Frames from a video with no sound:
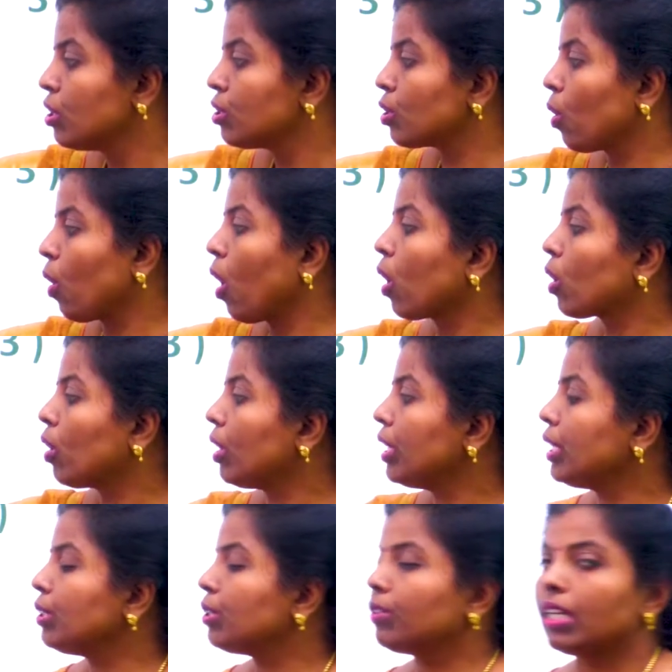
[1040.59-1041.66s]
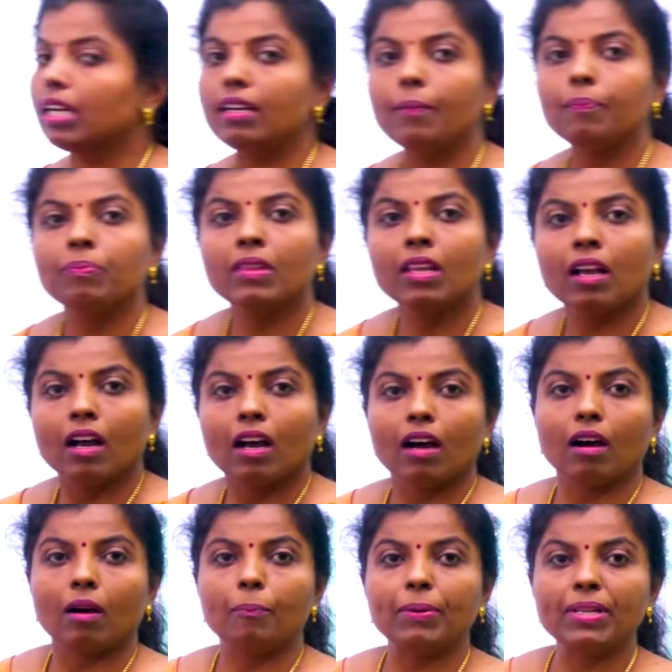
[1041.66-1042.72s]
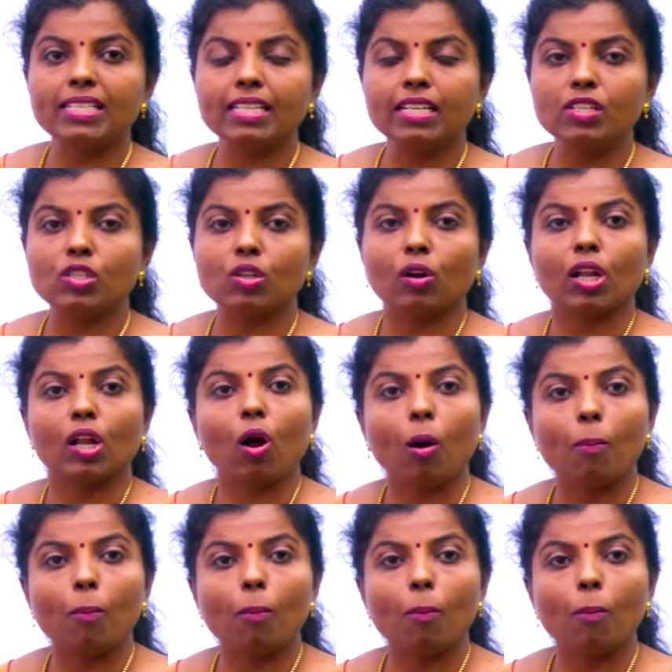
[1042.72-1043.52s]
So according to the precedence order,